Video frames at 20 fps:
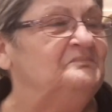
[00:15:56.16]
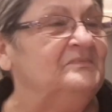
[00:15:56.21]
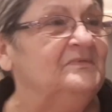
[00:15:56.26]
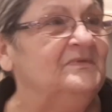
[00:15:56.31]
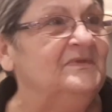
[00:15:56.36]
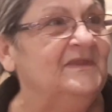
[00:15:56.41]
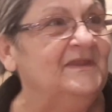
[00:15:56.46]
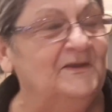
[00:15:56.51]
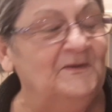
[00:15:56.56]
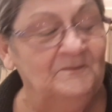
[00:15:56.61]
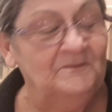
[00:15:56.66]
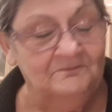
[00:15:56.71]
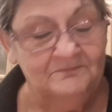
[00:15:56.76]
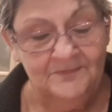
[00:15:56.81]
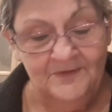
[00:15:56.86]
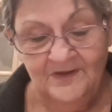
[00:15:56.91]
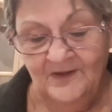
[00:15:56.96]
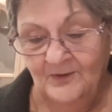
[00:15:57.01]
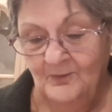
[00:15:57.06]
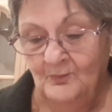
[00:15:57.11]
ahead.
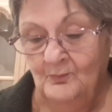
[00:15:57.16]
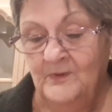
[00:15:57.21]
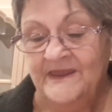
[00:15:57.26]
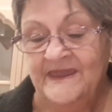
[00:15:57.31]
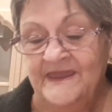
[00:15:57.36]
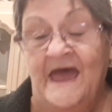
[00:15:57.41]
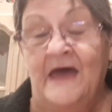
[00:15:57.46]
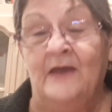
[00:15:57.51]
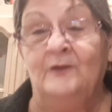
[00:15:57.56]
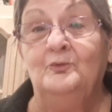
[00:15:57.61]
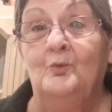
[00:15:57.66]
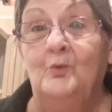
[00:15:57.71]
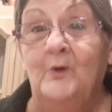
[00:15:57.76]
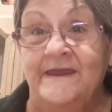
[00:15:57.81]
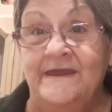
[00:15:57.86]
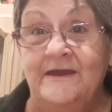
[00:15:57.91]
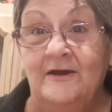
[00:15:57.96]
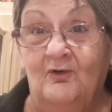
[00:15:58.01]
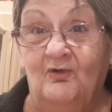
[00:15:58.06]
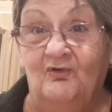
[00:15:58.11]
Go. Ahead. We had
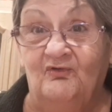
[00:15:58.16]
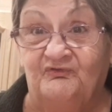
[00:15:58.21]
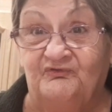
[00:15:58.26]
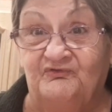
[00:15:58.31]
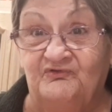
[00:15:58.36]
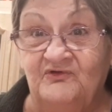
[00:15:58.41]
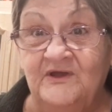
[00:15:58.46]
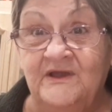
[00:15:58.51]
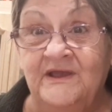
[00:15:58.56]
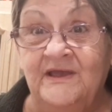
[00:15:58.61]
wheels in